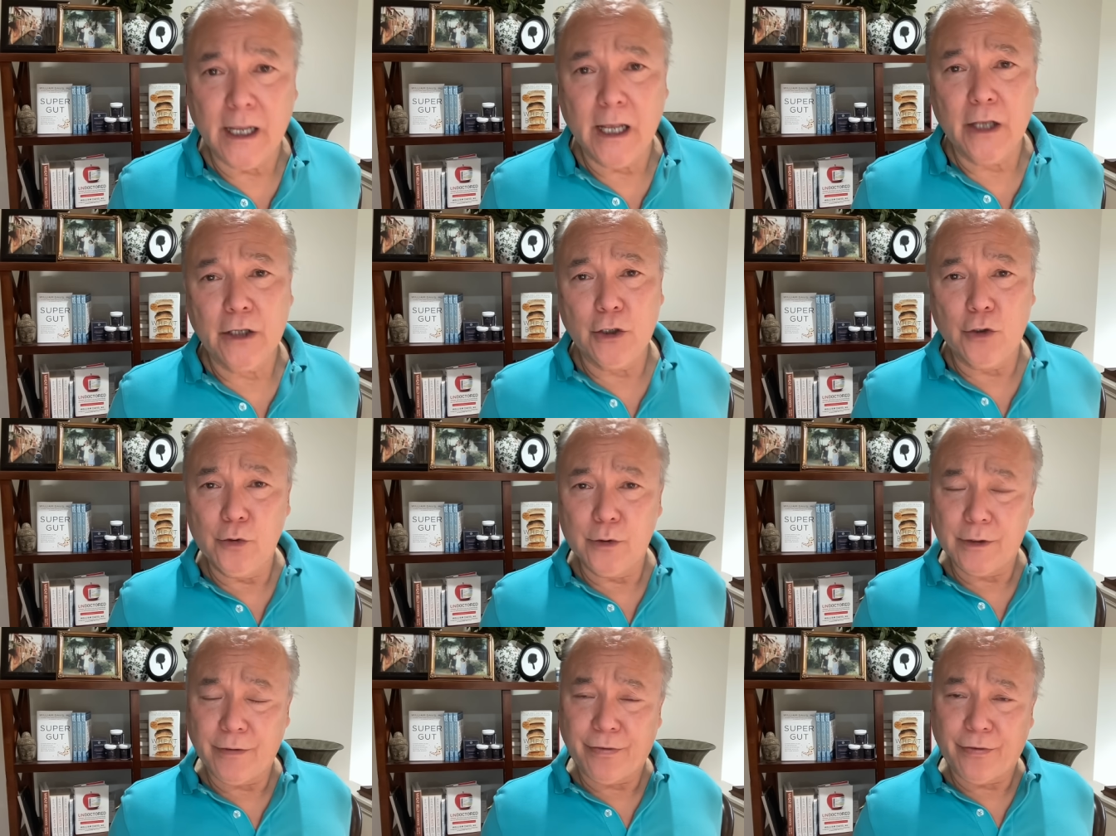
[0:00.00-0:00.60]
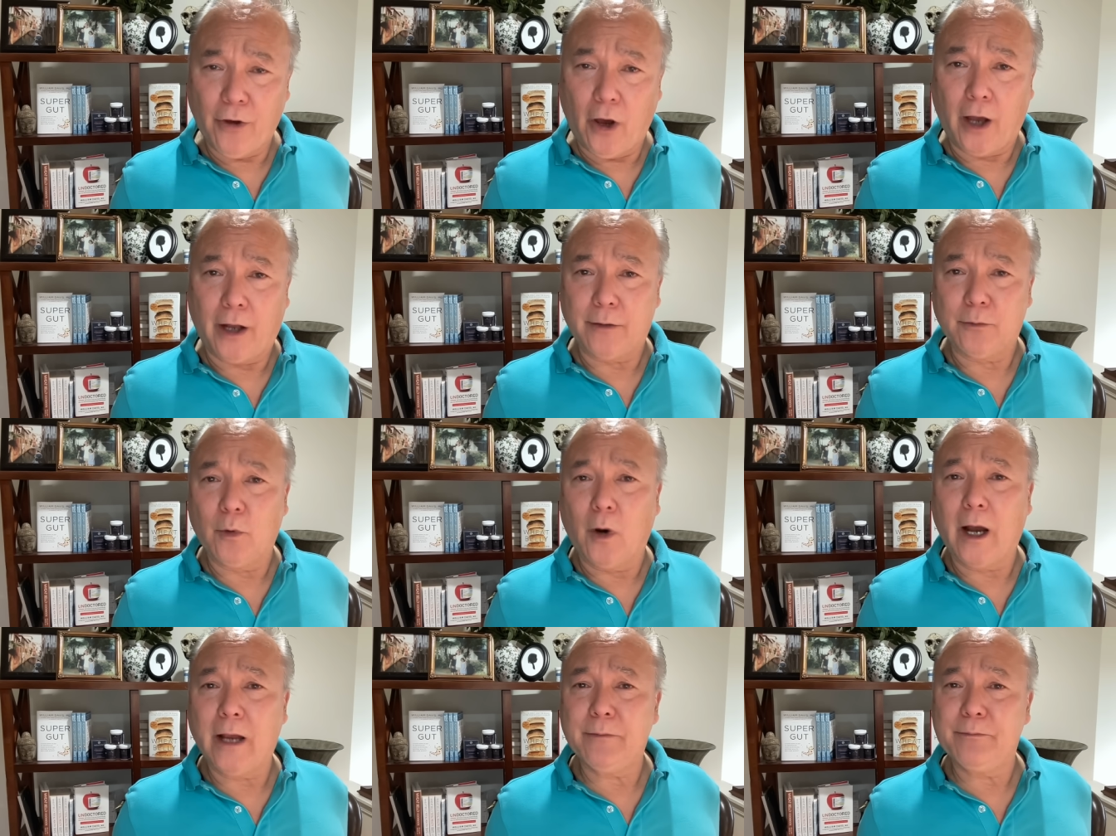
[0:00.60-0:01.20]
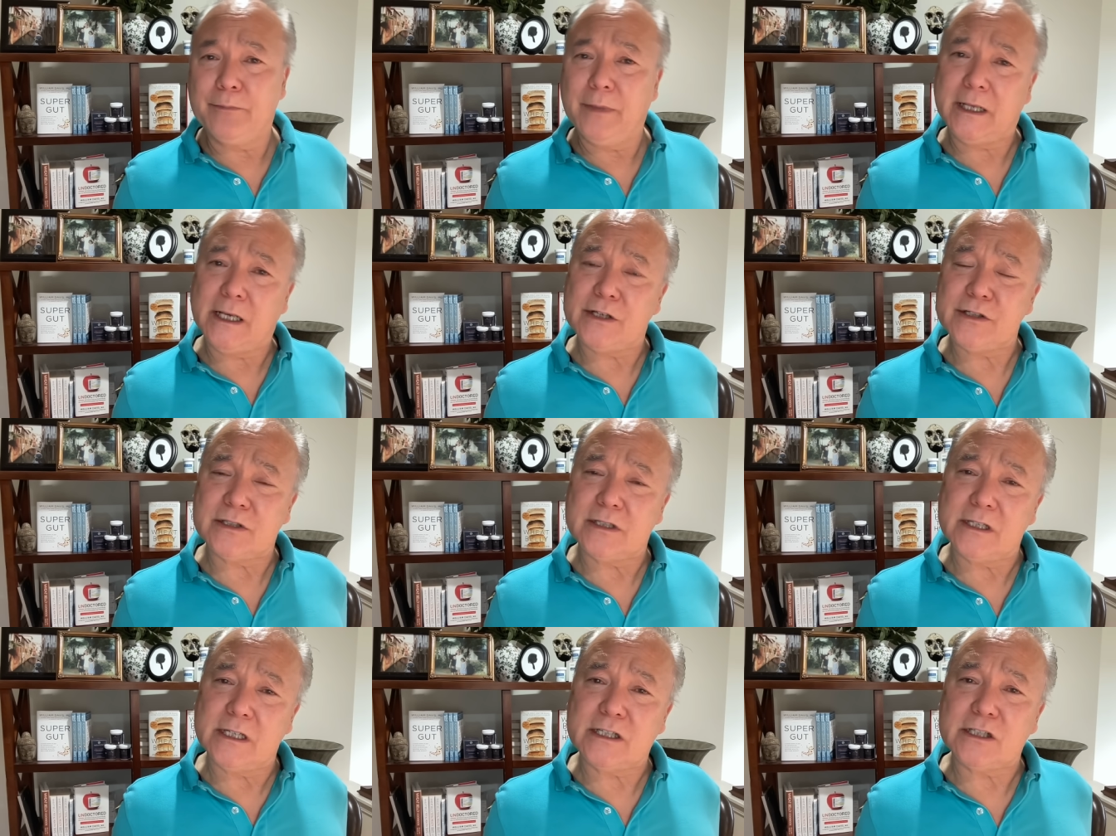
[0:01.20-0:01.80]
Who would have thought? Why?
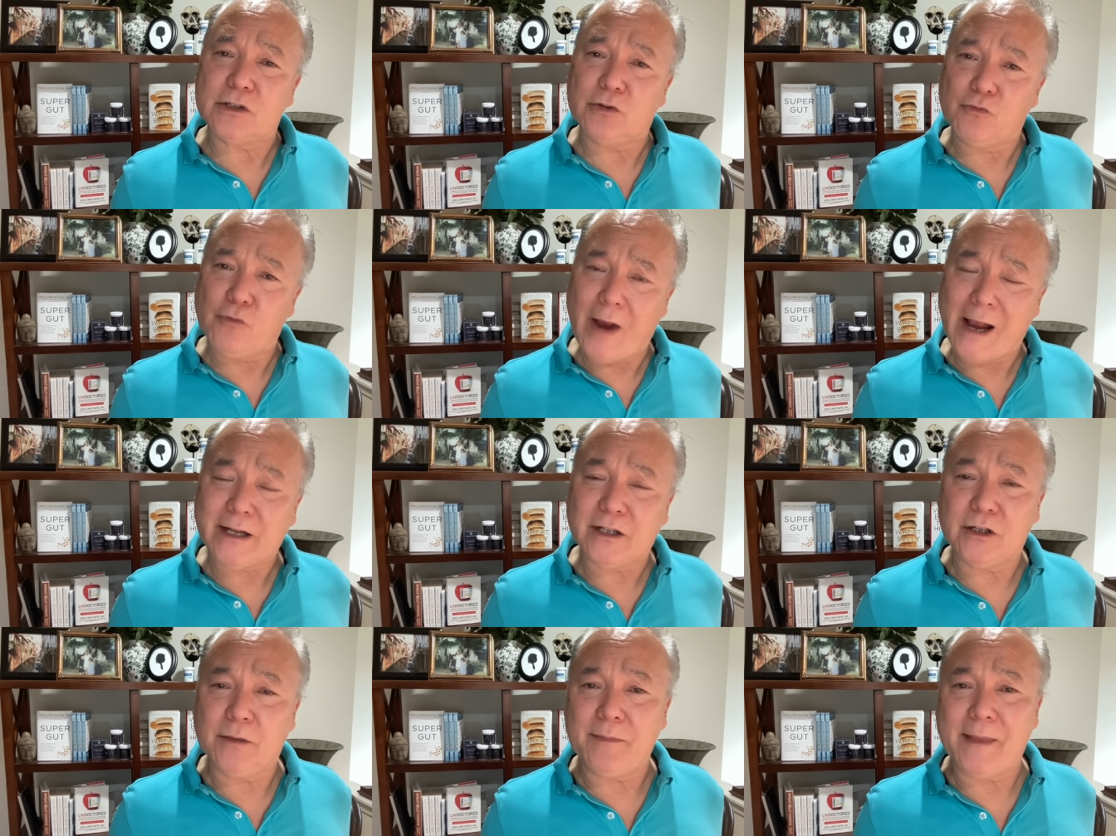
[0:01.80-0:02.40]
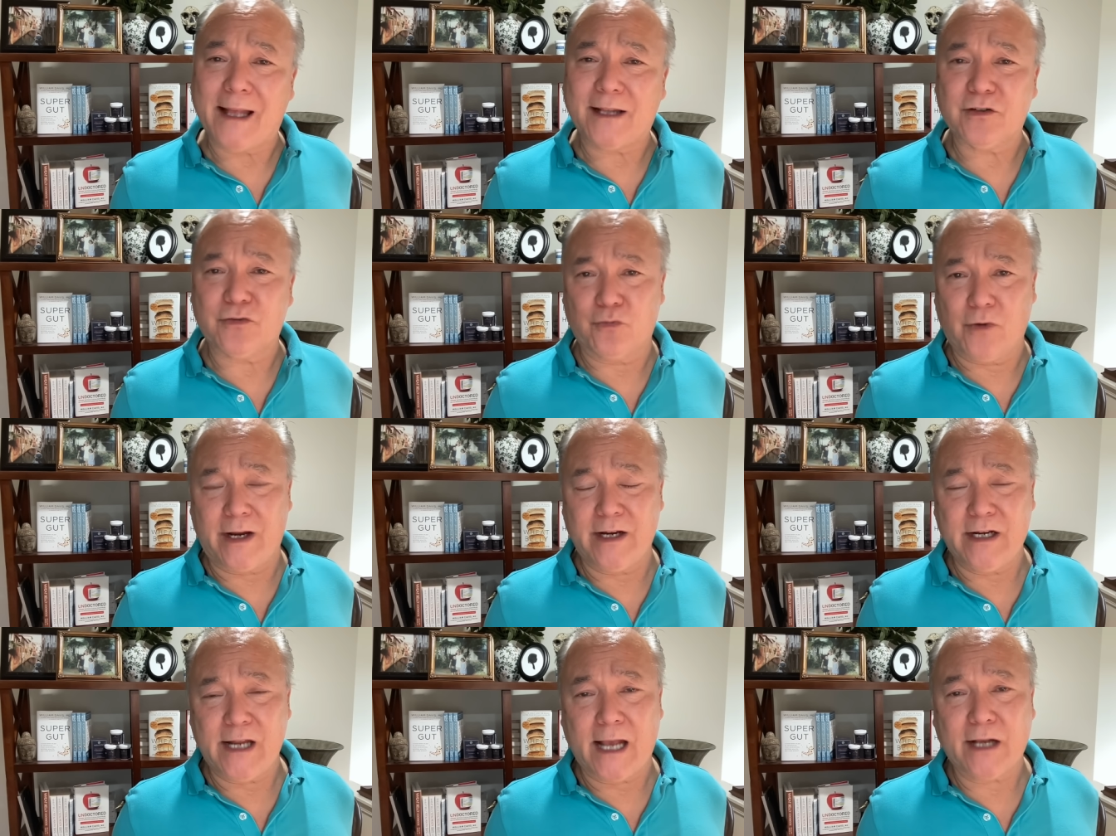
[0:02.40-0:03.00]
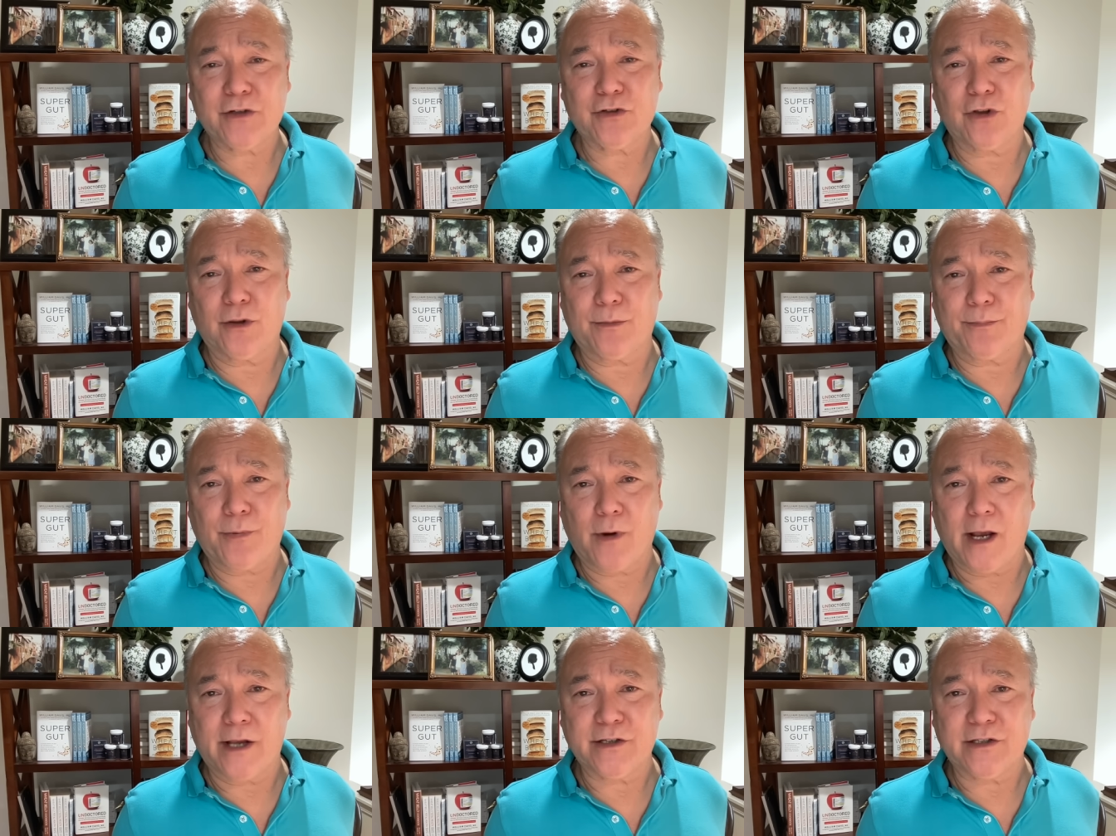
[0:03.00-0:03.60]
Because it's the rectum that's right next to the
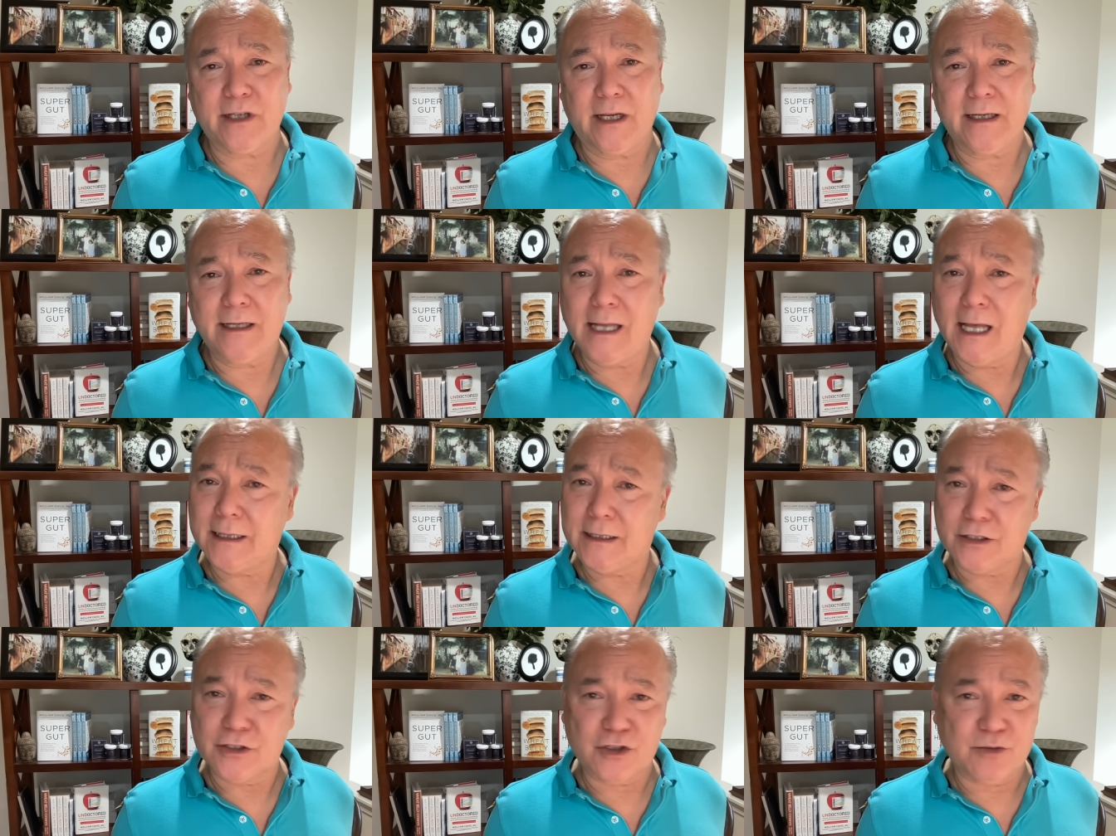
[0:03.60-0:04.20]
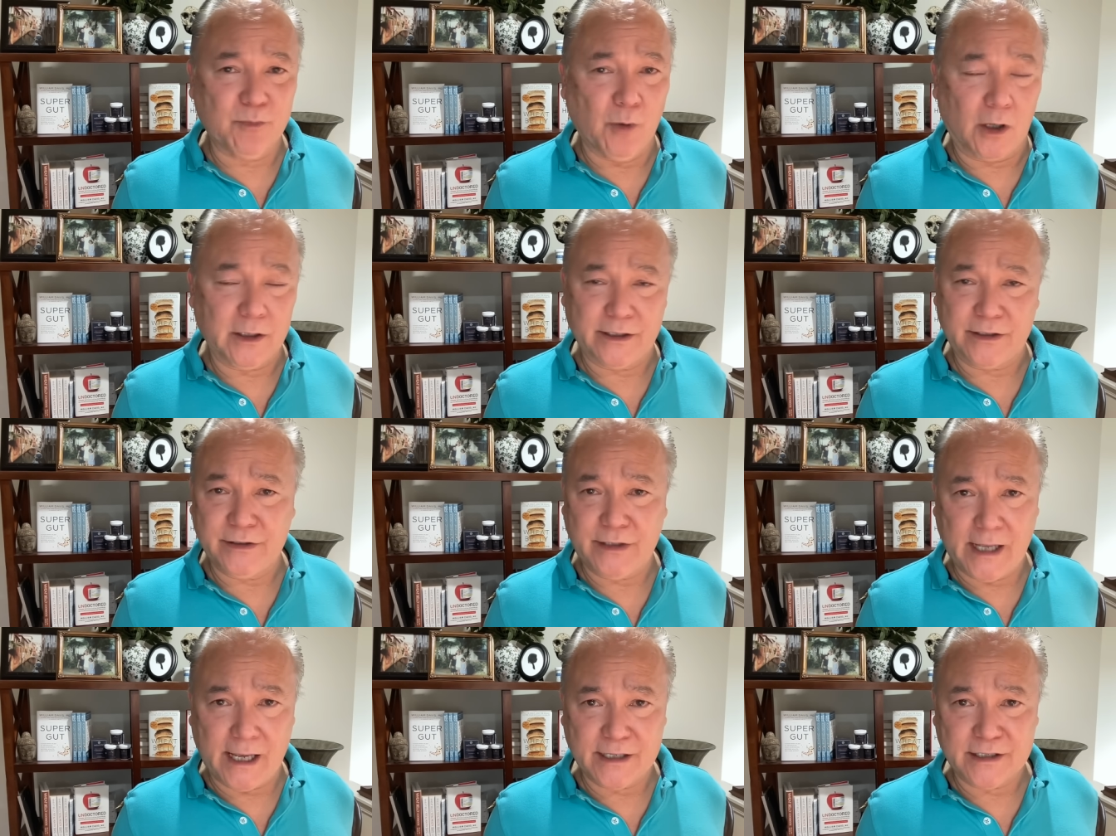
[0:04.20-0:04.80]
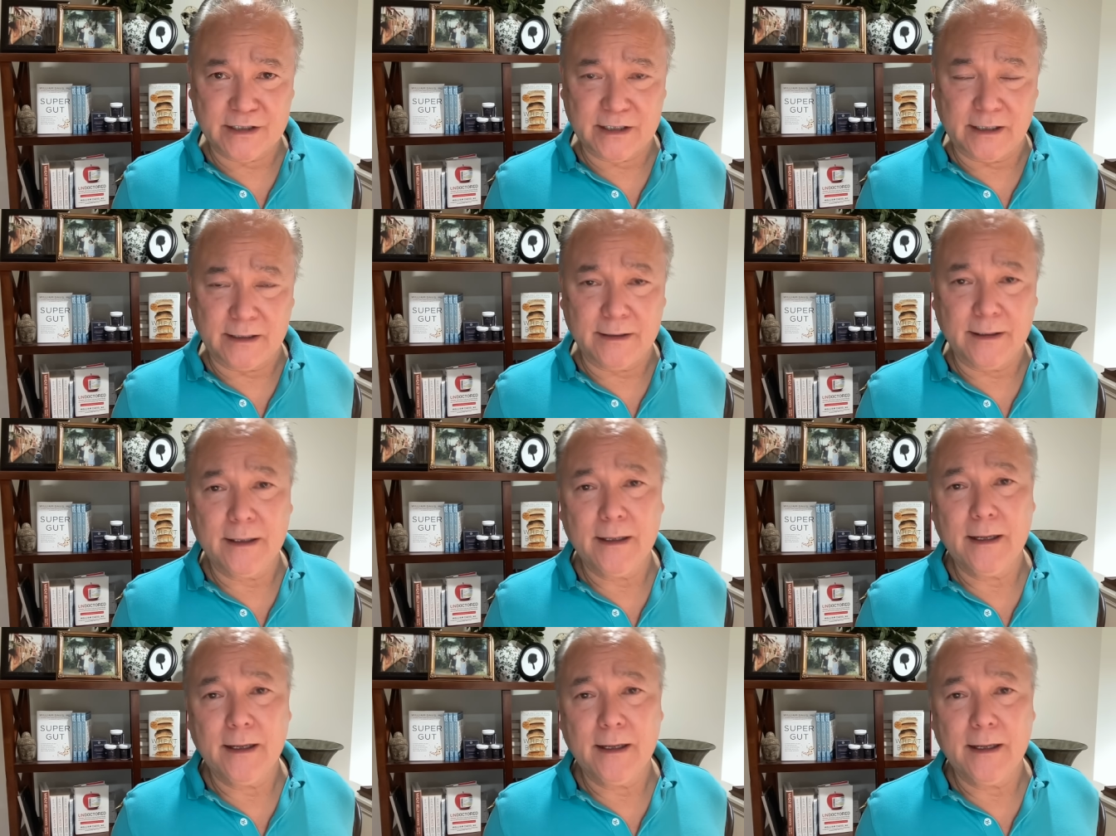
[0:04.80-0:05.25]
prostate, not the small intestine.